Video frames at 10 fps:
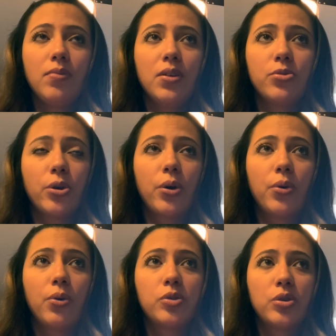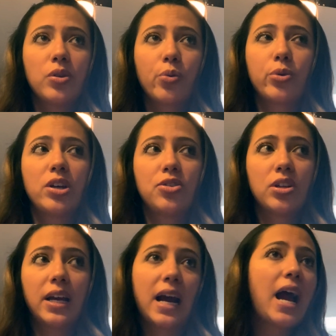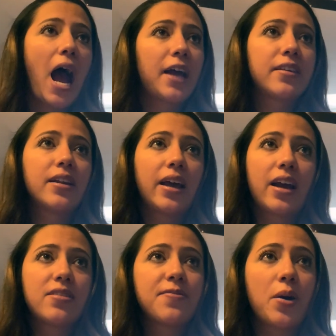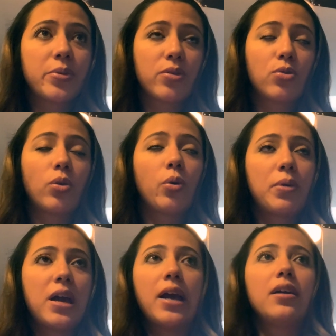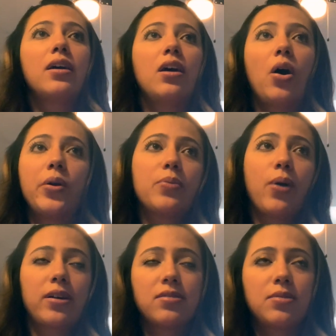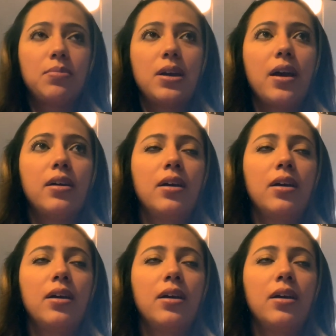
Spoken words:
So during this rotation, like, I acted like as if I was a solo PA, already practicing PA,